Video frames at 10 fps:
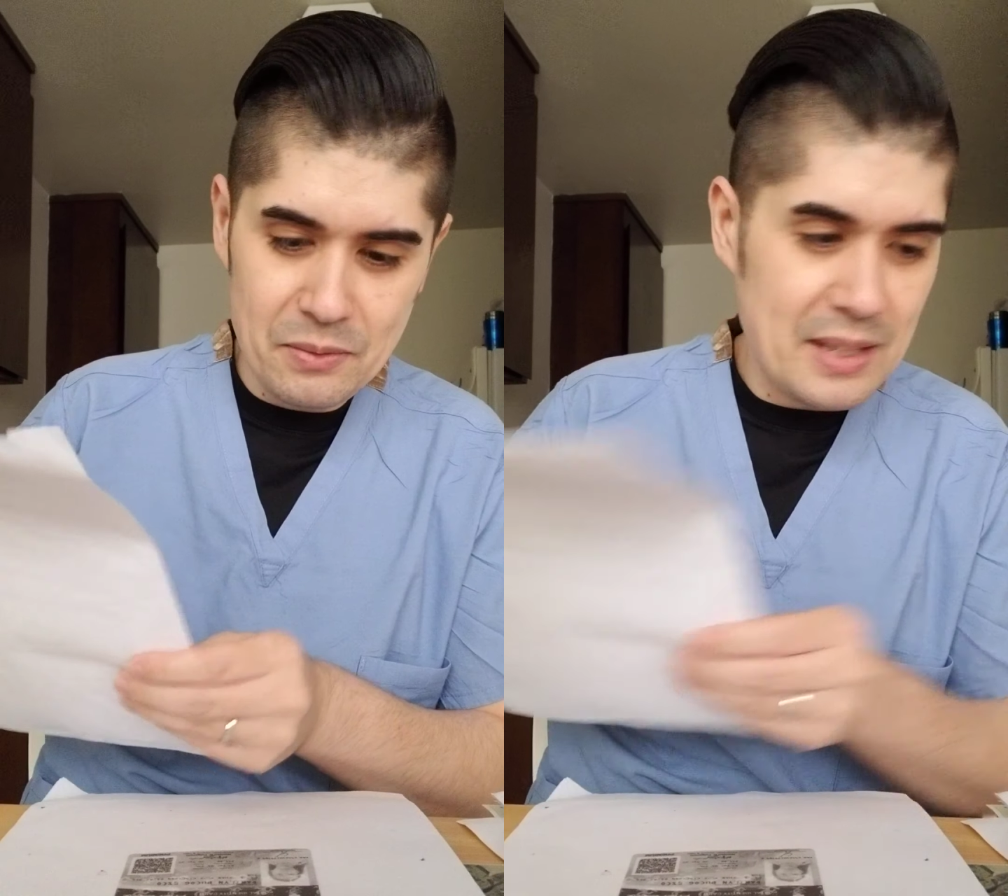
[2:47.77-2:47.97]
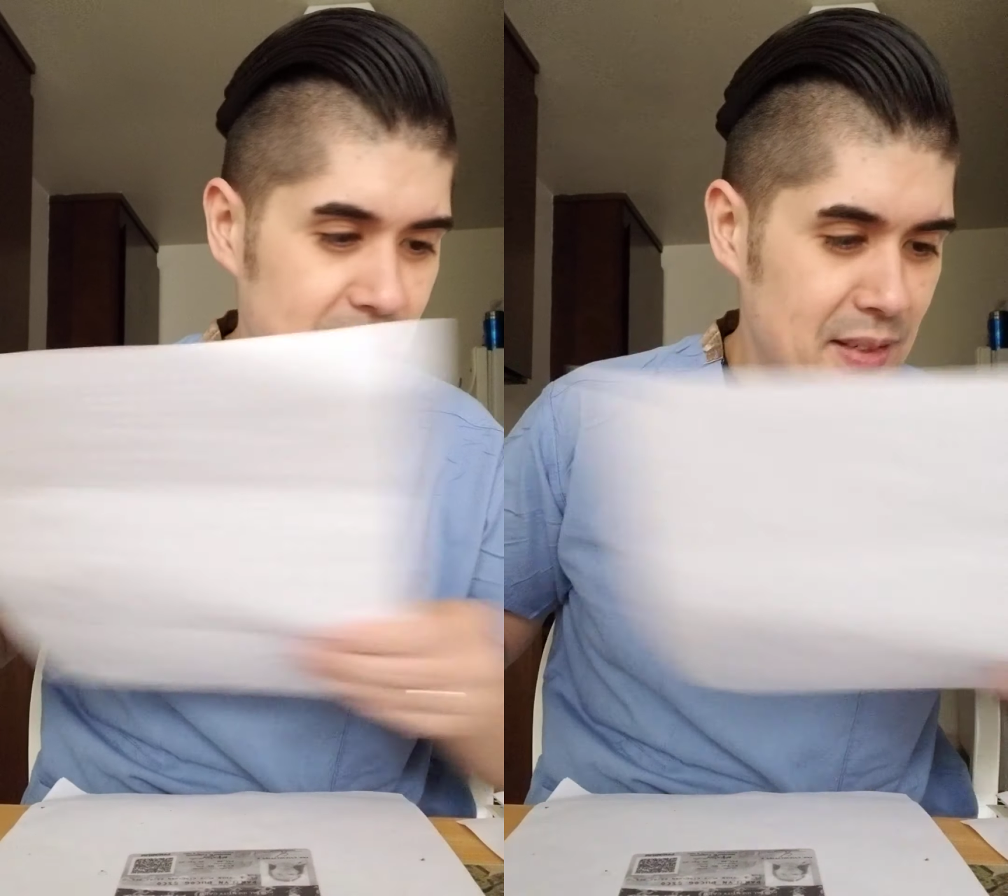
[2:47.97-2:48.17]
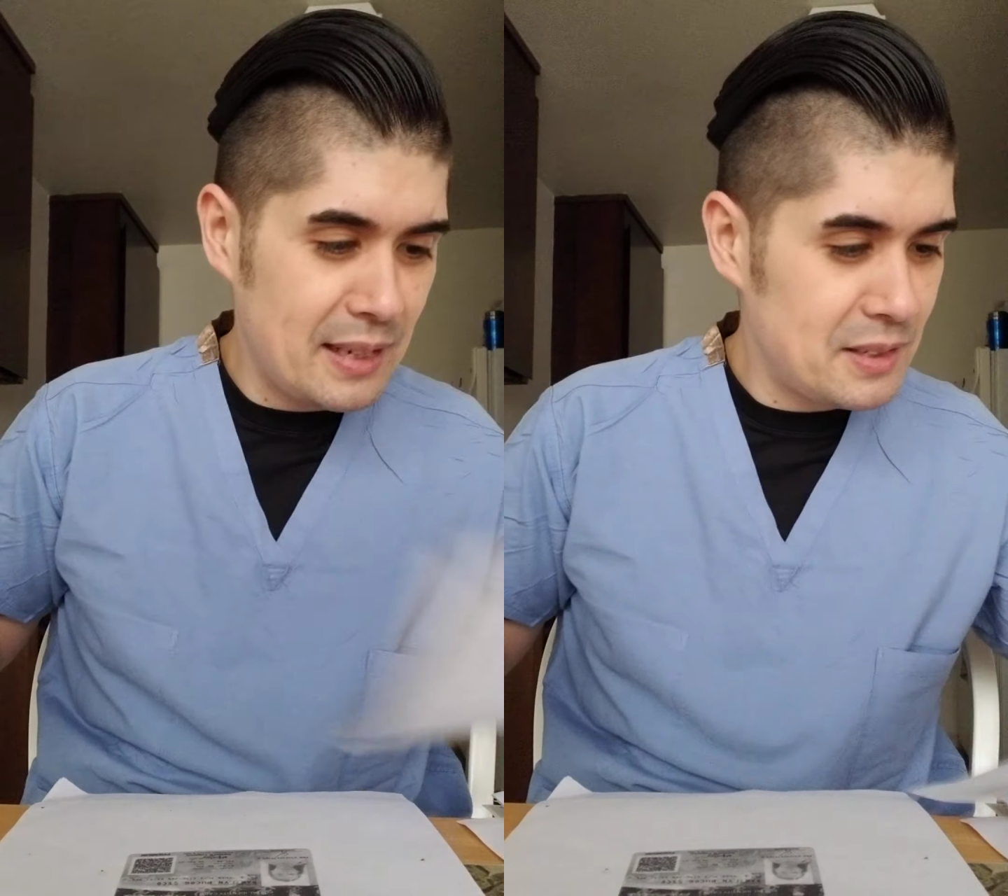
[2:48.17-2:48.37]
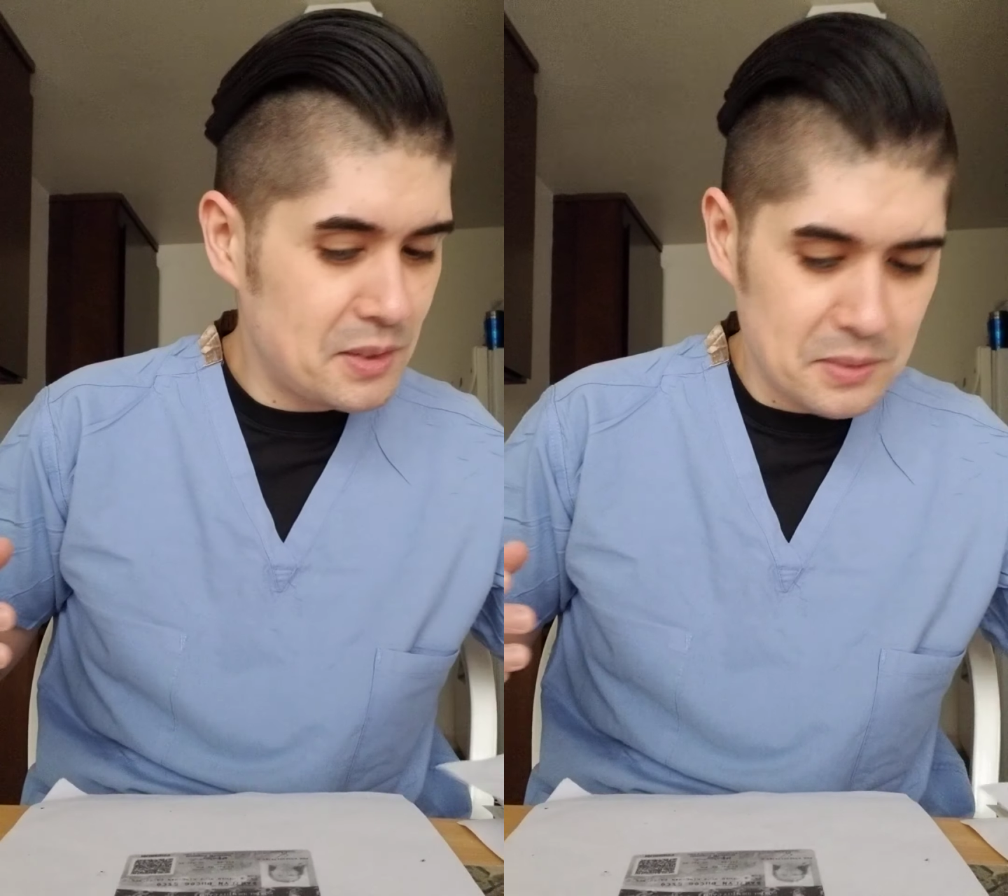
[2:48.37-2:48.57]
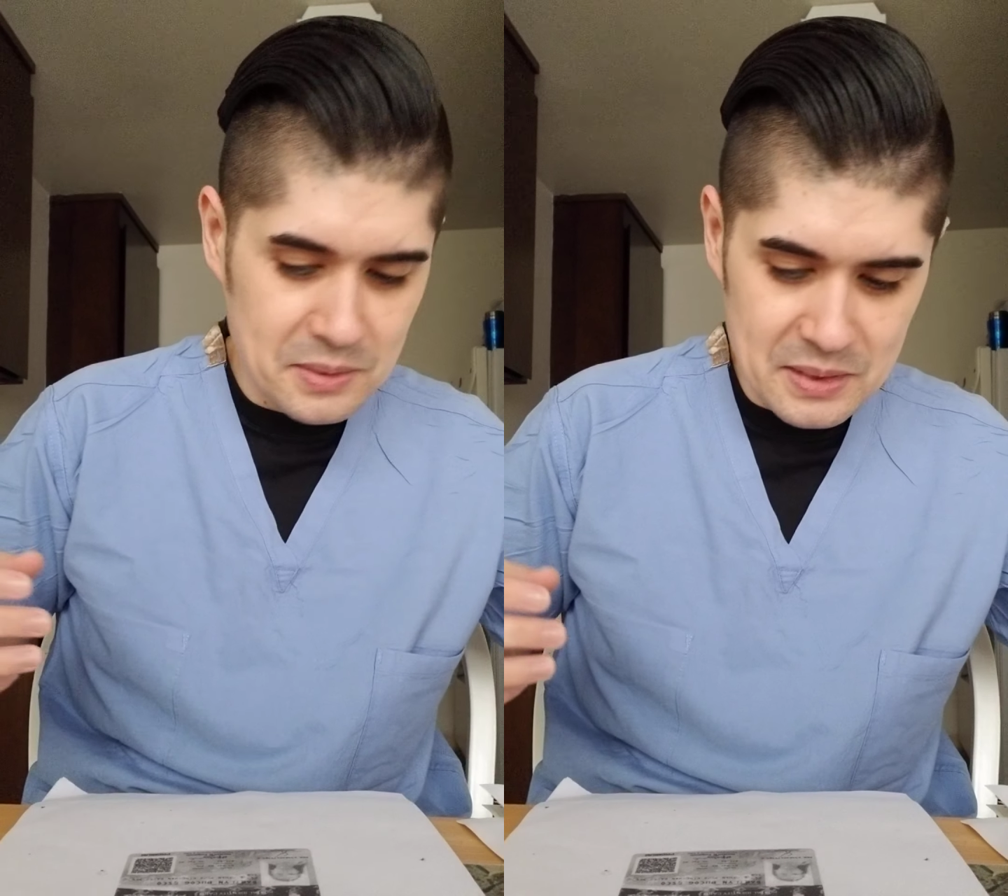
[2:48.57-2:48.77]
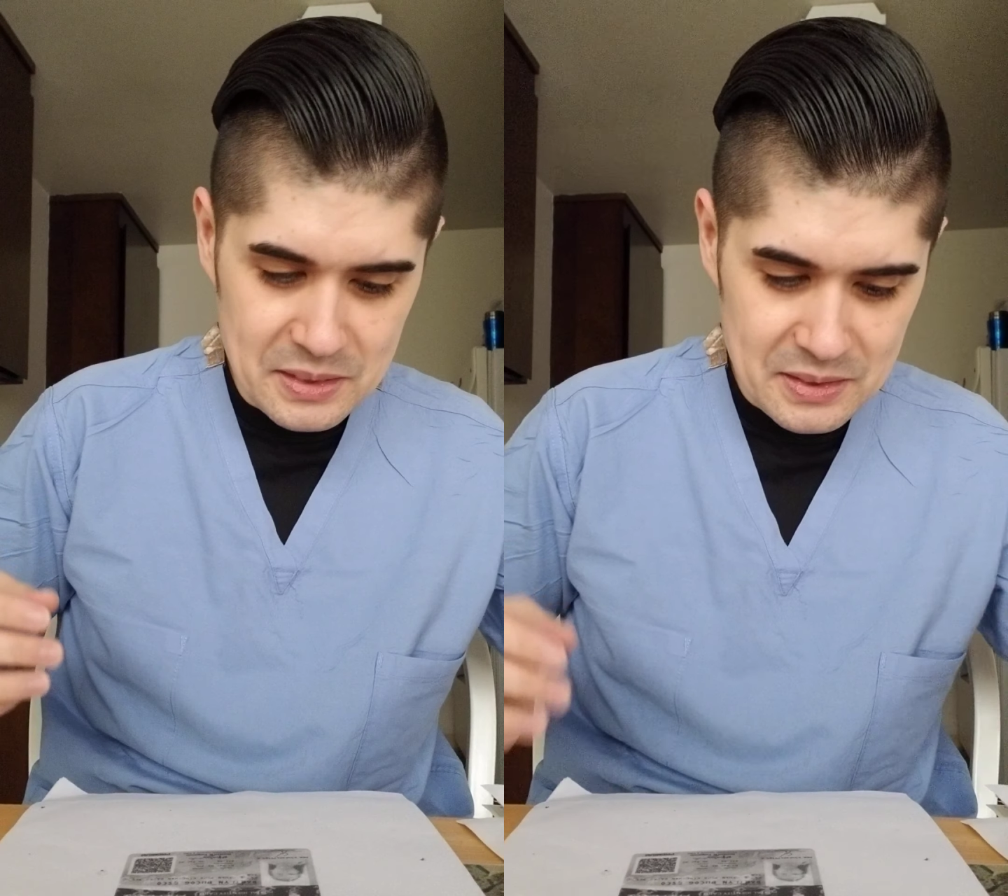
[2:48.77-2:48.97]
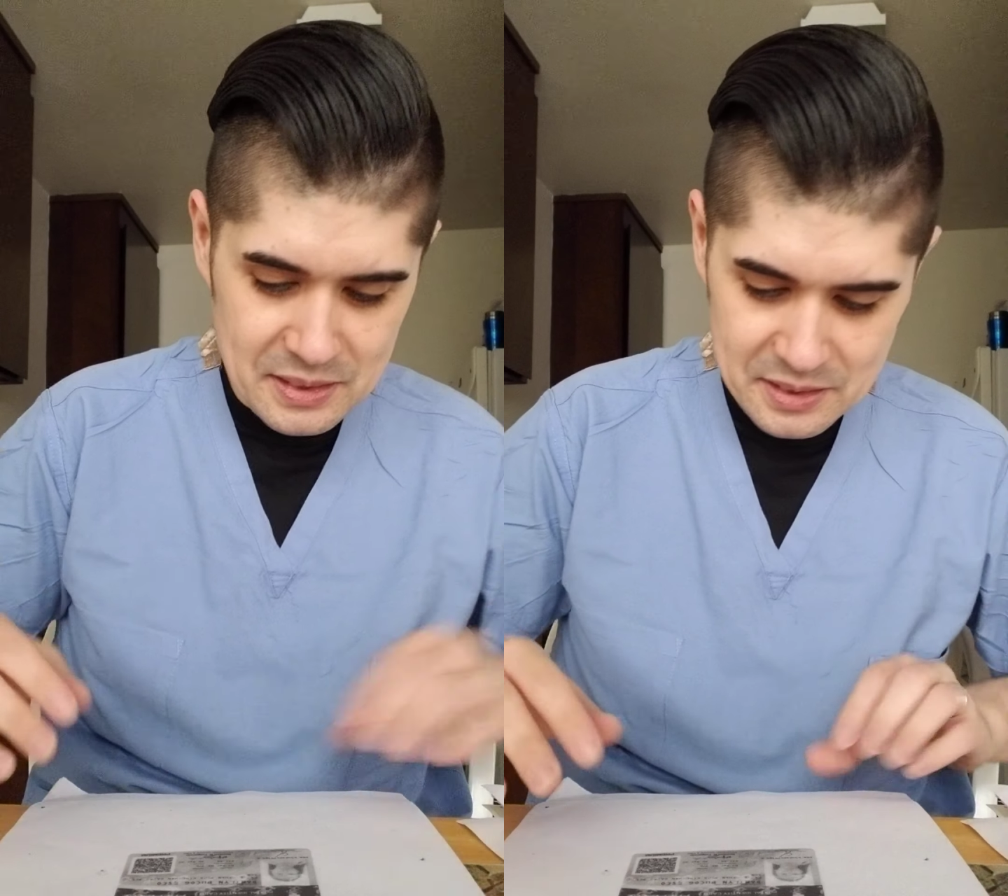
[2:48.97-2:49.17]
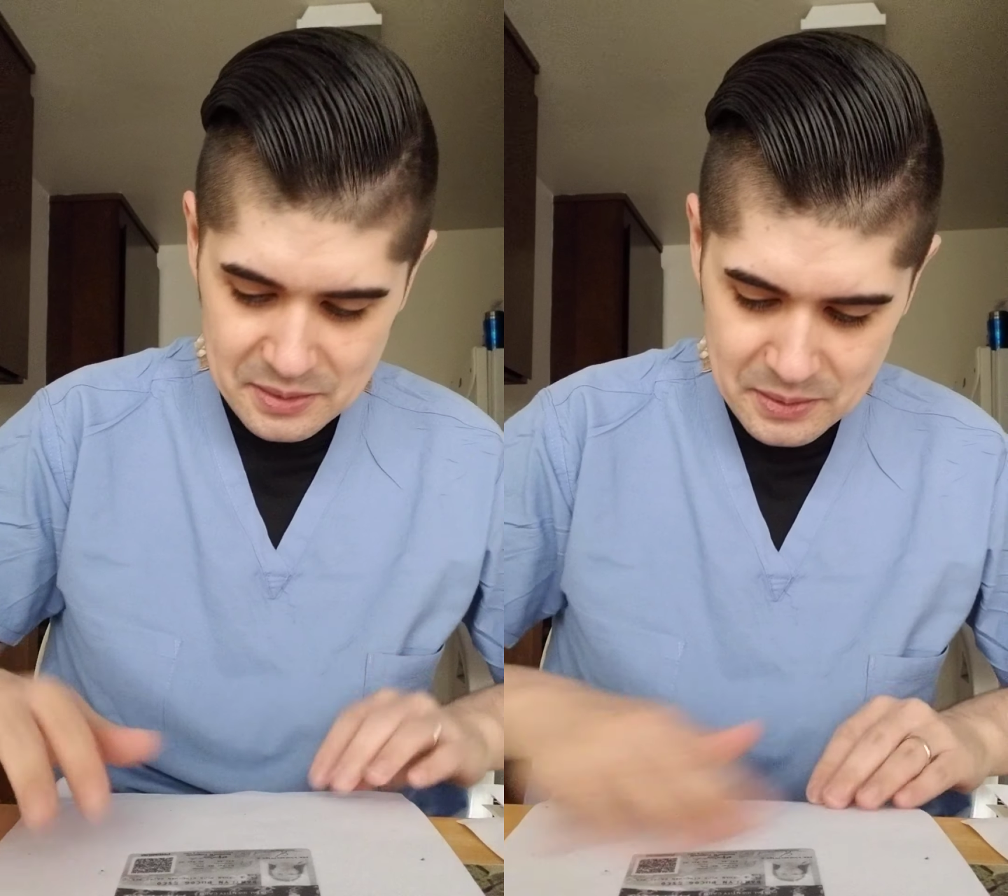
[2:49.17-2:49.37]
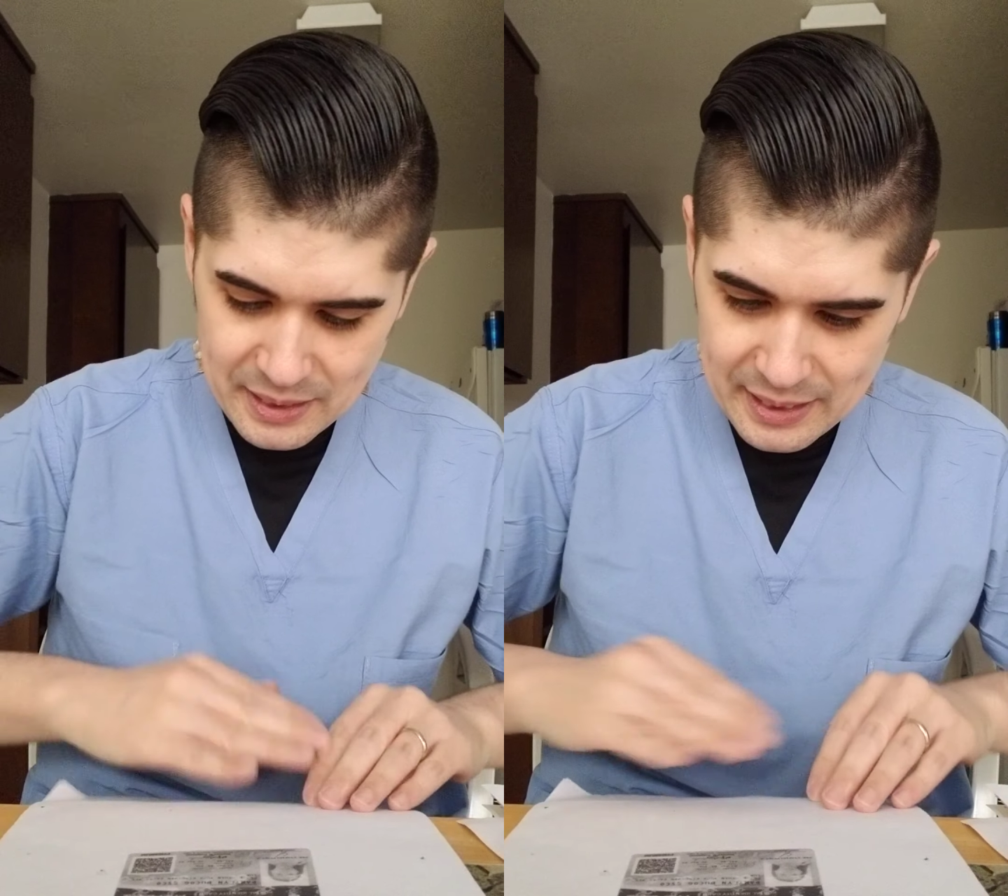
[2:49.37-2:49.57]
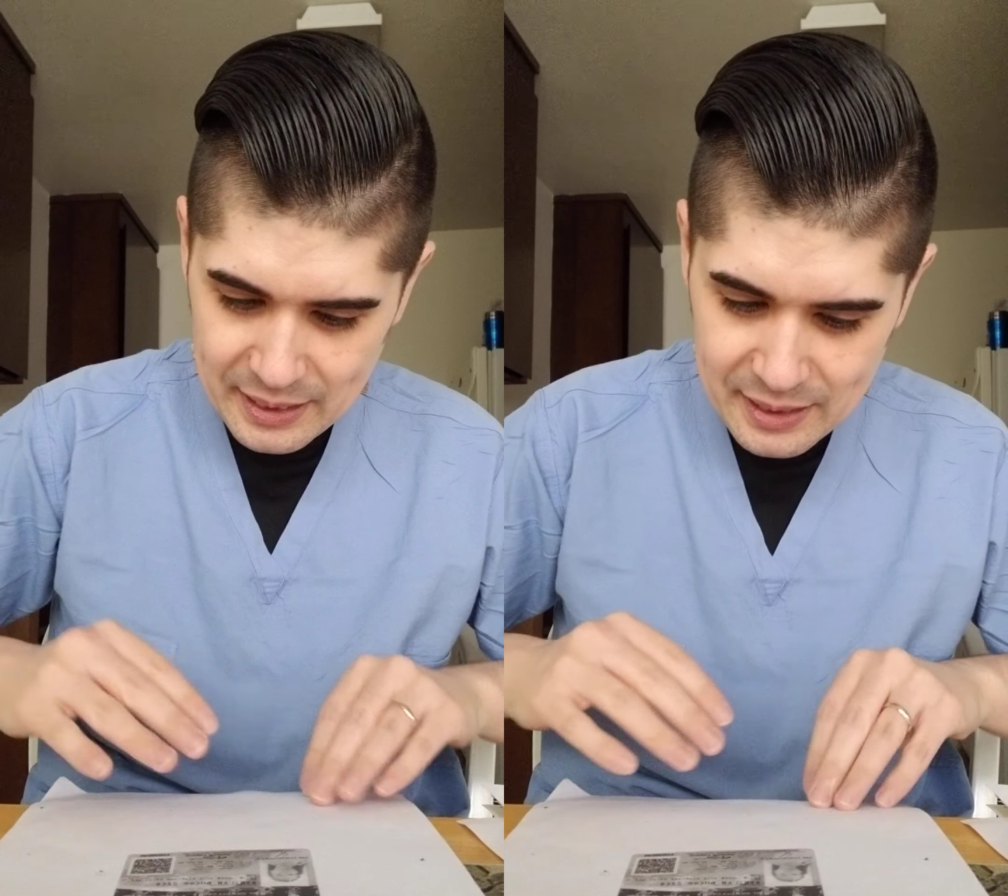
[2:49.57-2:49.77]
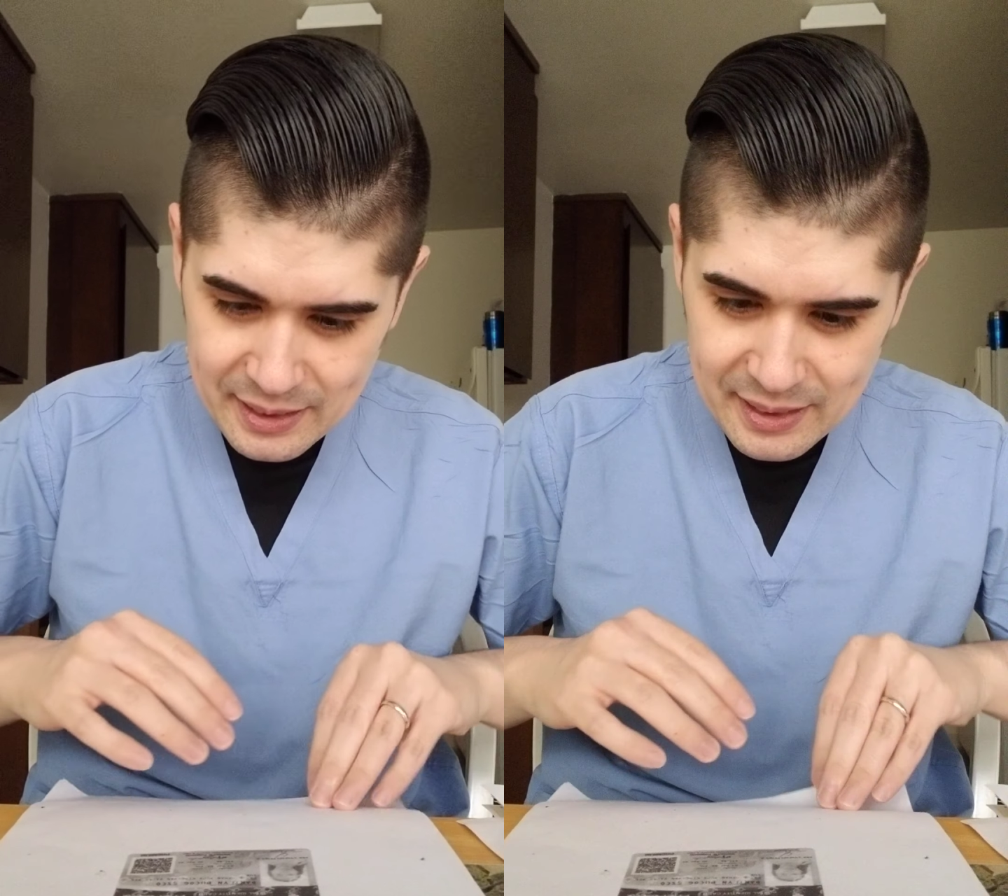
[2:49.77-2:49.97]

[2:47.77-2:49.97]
residential clearance. Okay.